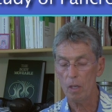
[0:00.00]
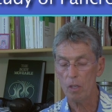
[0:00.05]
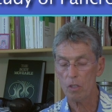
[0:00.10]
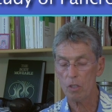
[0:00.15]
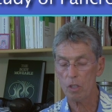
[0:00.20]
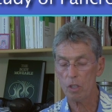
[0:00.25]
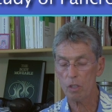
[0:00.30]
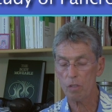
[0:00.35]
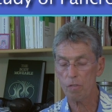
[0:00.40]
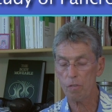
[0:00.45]

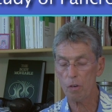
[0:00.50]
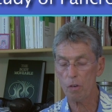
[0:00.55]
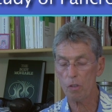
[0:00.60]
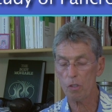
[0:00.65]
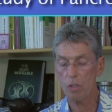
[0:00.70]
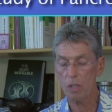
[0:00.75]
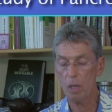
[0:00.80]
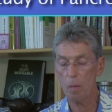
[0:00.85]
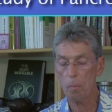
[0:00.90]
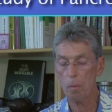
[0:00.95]
since
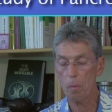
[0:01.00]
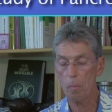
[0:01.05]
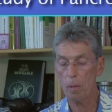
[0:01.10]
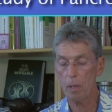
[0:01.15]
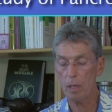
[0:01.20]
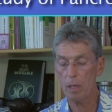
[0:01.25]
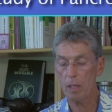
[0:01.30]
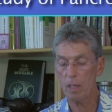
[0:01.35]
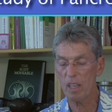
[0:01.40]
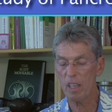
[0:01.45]
first
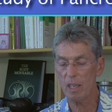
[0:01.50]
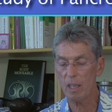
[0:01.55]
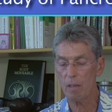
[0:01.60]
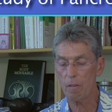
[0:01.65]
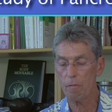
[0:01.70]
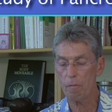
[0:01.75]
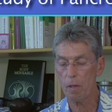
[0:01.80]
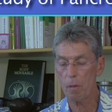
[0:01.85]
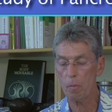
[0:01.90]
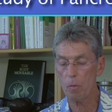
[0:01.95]
implementing it
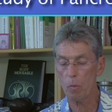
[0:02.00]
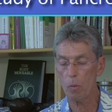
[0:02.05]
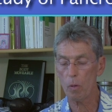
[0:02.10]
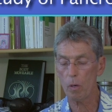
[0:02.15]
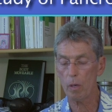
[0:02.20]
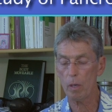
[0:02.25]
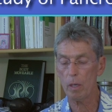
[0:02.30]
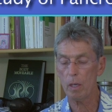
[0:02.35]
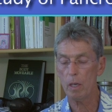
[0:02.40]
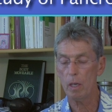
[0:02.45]
in
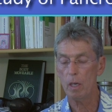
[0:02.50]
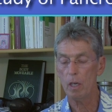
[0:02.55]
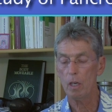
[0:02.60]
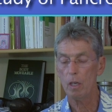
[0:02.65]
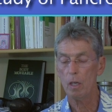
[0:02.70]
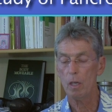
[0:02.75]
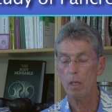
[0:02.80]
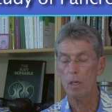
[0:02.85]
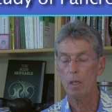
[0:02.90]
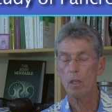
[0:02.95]
February
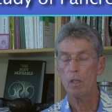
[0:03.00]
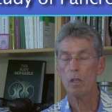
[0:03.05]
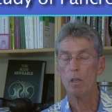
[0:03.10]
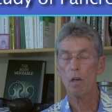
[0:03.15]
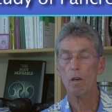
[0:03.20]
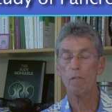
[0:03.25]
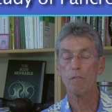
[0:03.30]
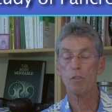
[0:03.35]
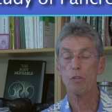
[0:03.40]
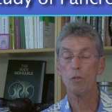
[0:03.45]

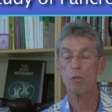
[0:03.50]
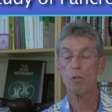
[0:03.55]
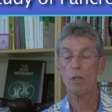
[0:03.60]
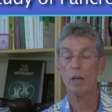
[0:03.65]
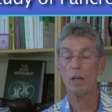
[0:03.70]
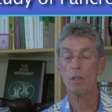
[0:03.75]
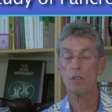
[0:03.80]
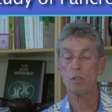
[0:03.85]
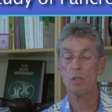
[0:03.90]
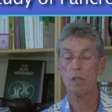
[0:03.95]
of
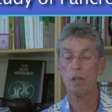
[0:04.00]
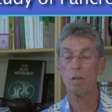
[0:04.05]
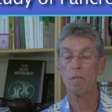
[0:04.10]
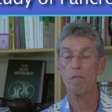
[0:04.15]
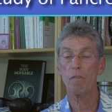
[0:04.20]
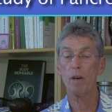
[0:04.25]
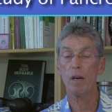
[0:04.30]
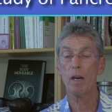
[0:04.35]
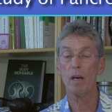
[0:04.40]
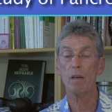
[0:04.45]

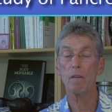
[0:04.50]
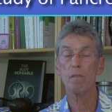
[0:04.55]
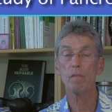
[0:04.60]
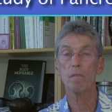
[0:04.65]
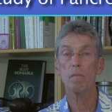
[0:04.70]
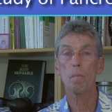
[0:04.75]
2005.